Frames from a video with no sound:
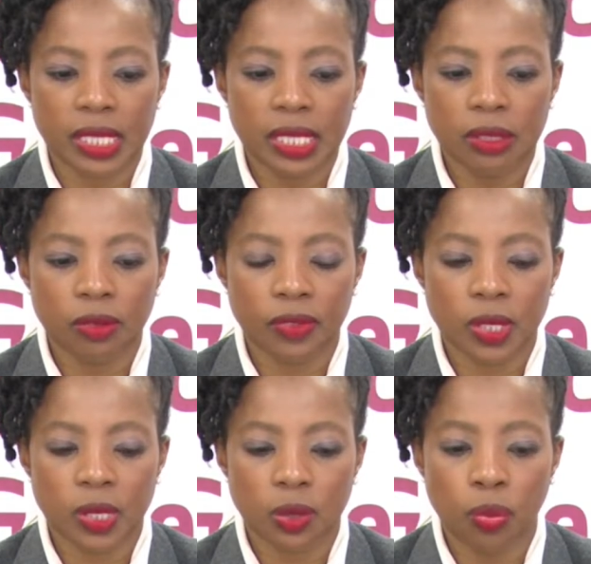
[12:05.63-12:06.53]
receipt of
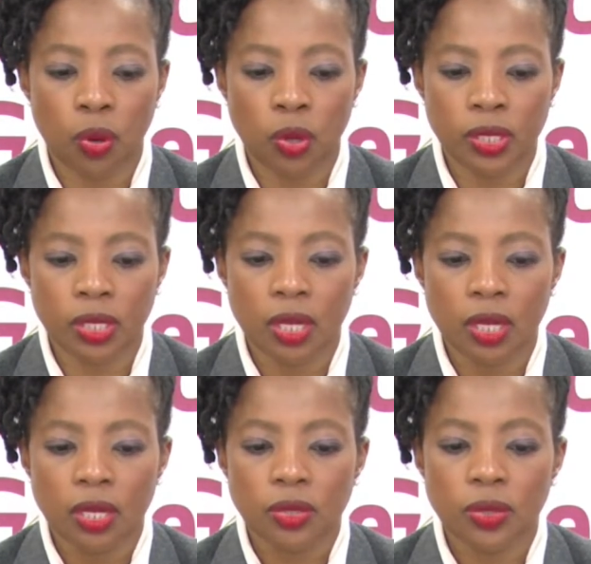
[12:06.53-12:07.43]
this report,
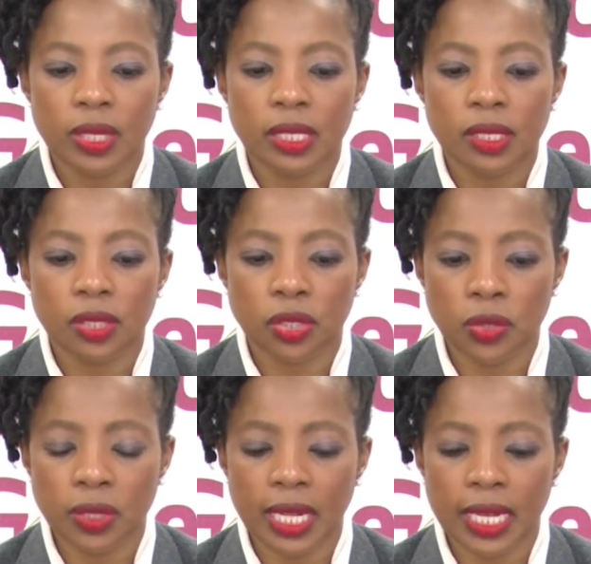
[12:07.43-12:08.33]
to
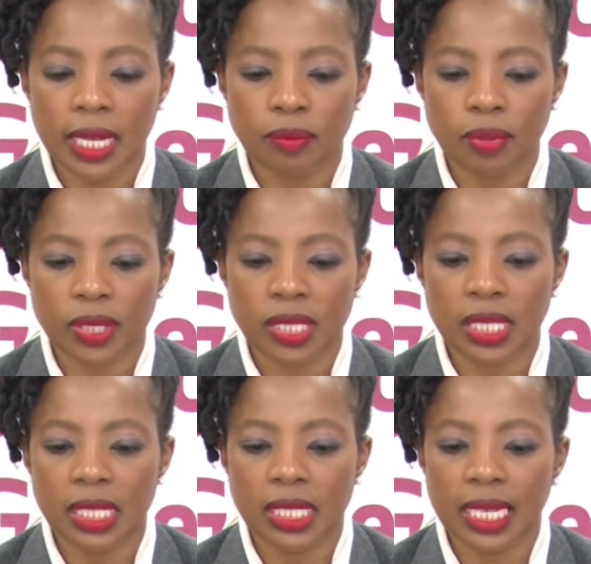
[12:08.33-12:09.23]
institute legal
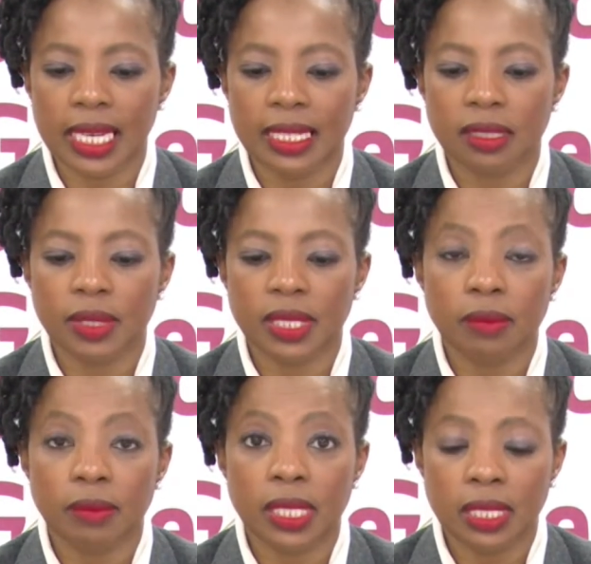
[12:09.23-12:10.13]
proceedings against
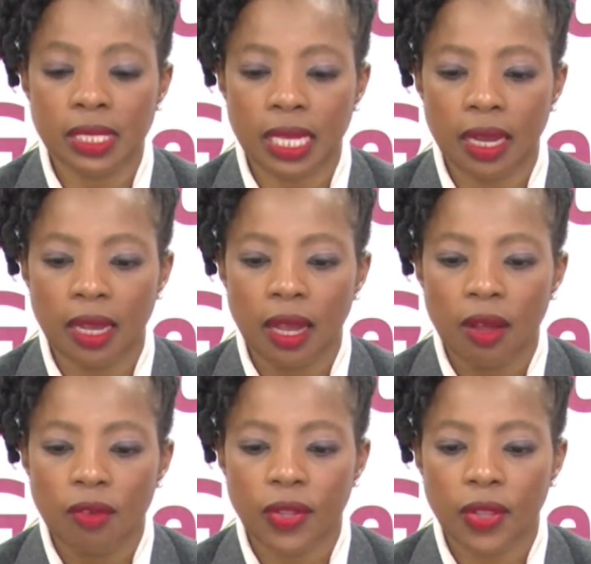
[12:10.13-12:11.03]
Mr. Msiza
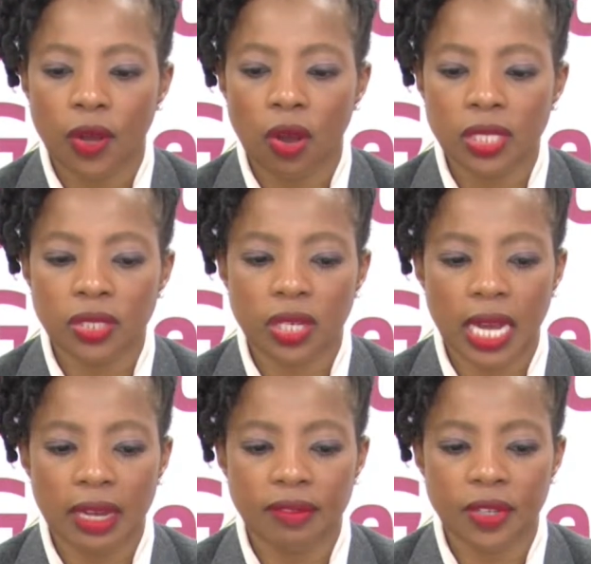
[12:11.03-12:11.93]
for the cost
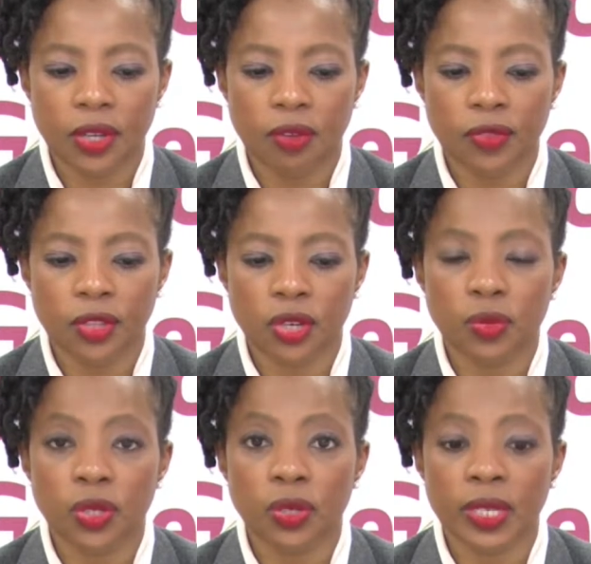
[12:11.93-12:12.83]
recovery of the
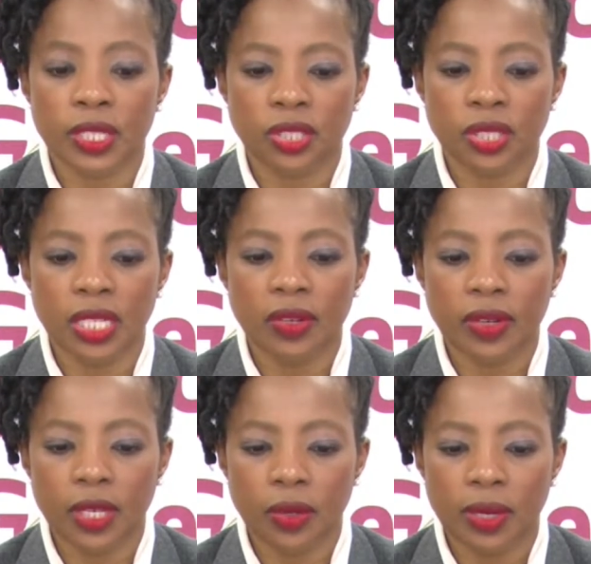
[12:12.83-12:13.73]
remuneration
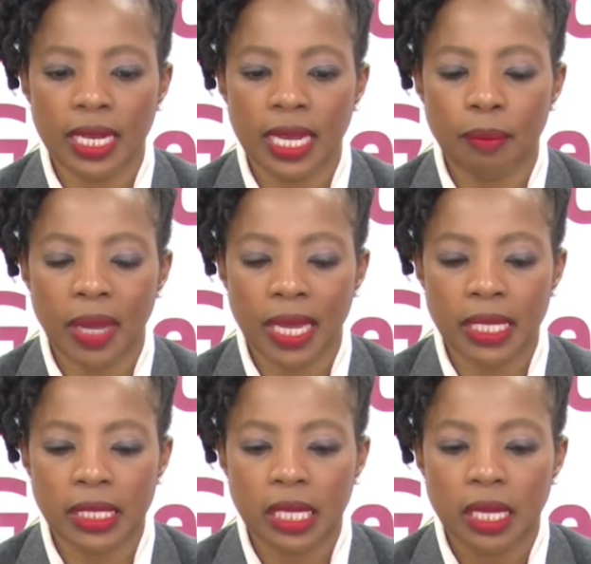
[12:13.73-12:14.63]
irregularly
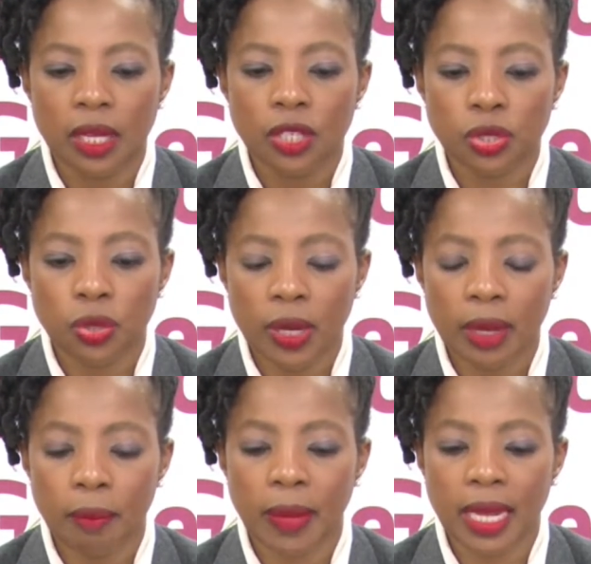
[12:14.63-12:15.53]
paid to
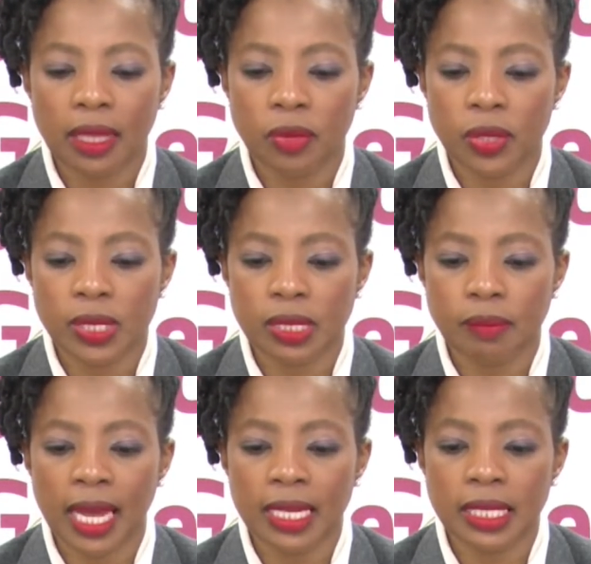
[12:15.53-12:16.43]
him by the
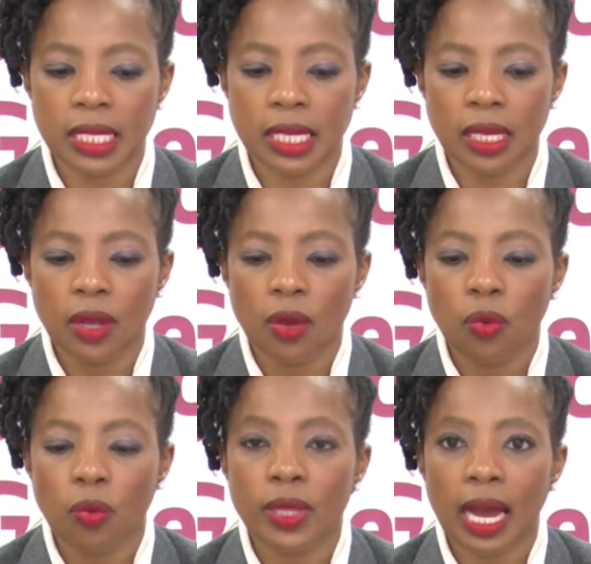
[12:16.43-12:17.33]
municipality
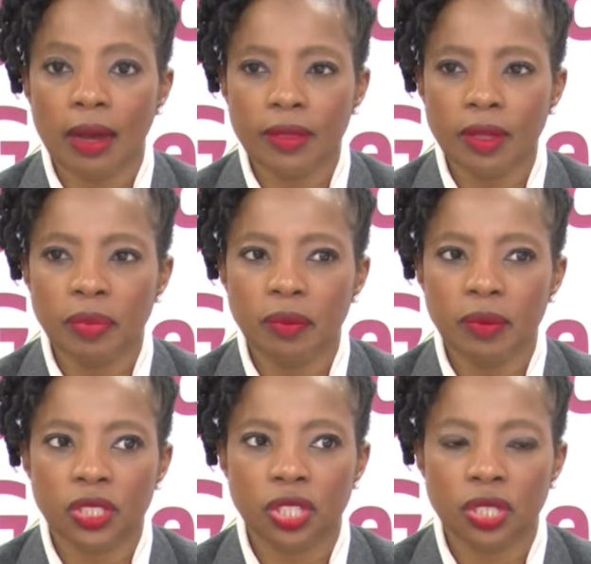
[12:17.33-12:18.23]
without the
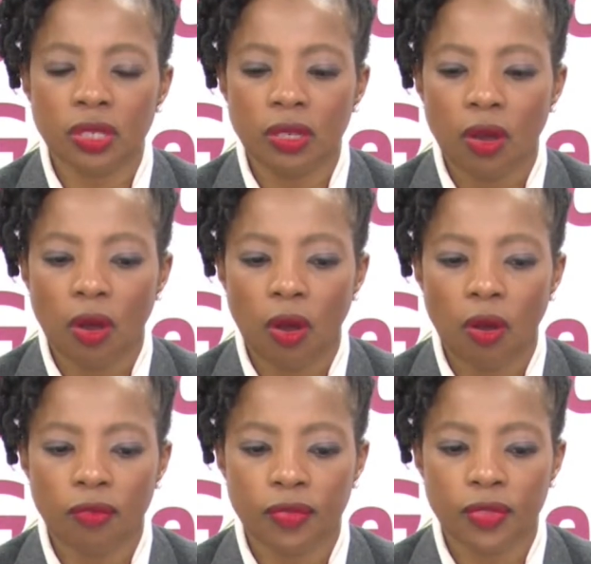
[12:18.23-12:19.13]
permission
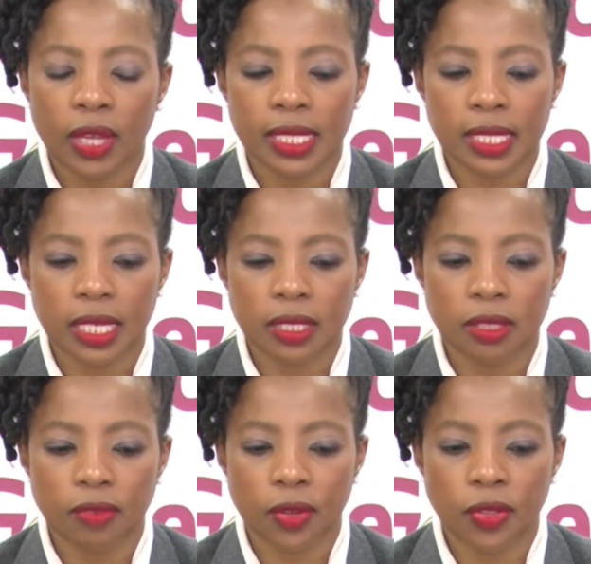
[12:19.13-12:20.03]
of the
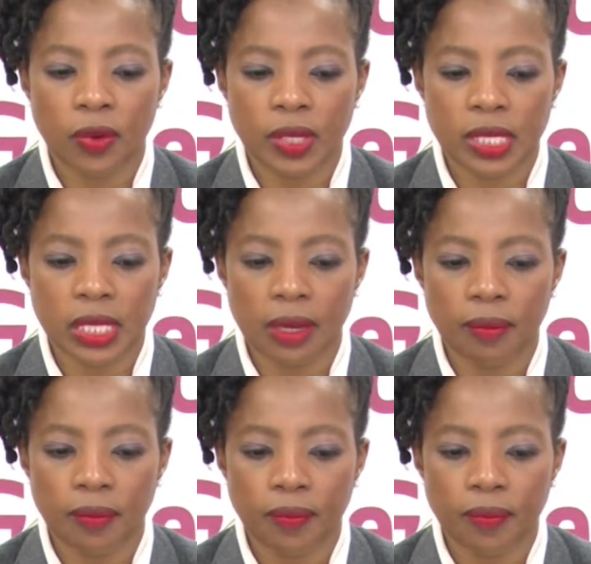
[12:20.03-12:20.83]
executive authority.